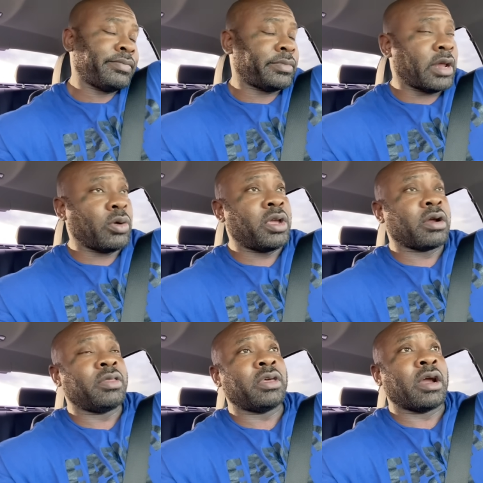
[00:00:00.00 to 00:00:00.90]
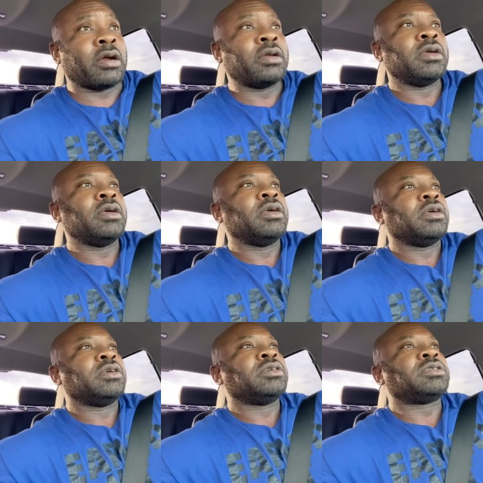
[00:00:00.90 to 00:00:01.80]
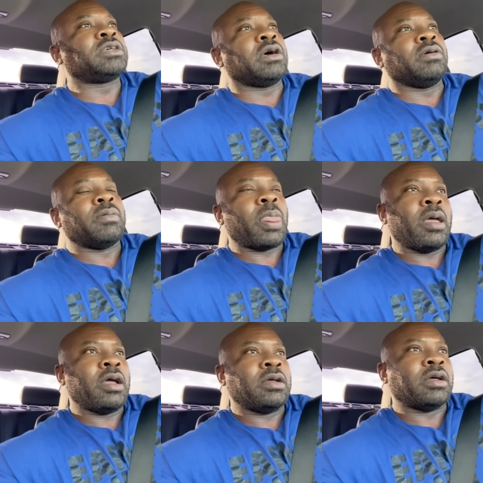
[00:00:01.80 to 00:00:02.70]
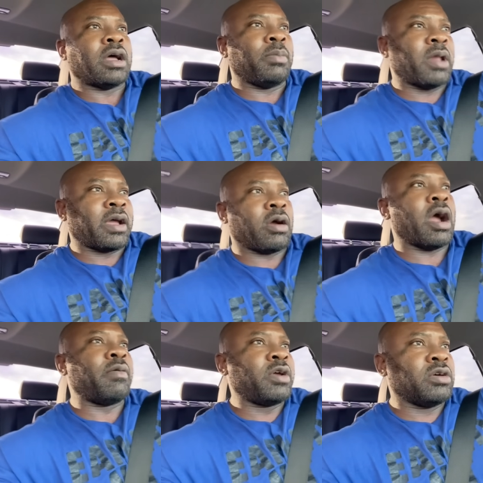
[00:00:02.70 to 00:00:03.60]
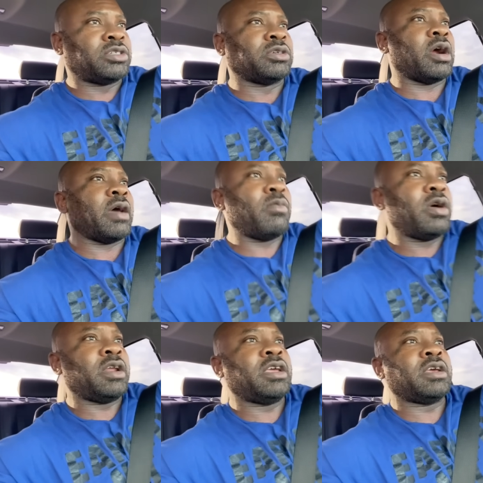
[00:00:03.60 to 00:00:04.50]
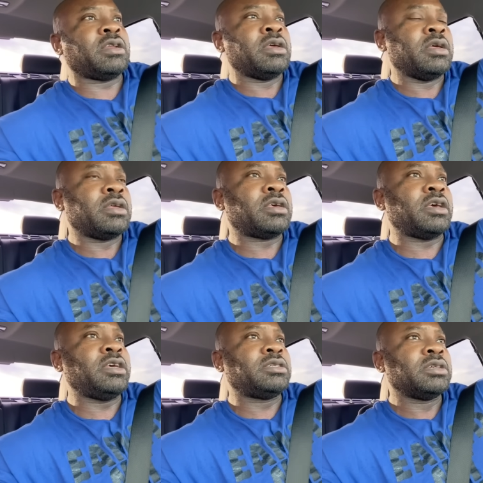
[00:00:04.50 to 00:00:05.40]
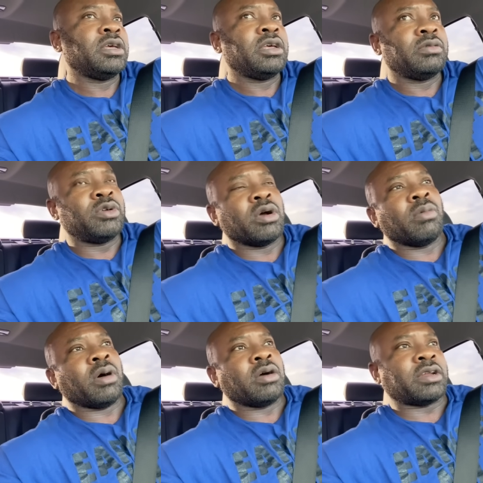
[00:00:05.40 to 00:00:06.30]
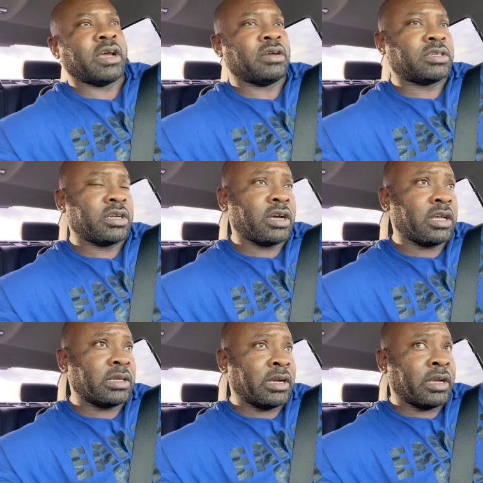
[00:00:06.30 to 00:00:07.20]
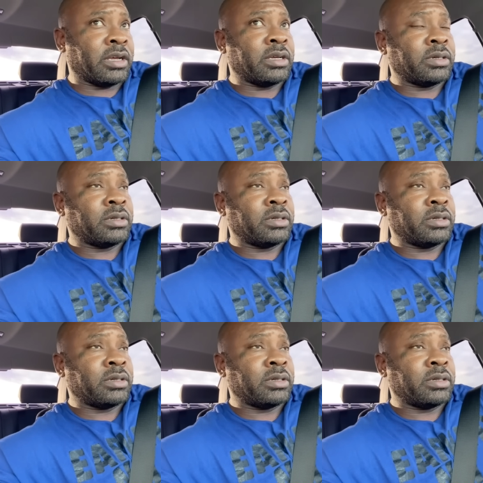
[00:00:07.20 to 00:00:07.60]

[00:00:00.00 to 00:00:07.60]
No here or there. So I'm like, all right, we're going to start at one end, Keith, we're going to walk down to the other end.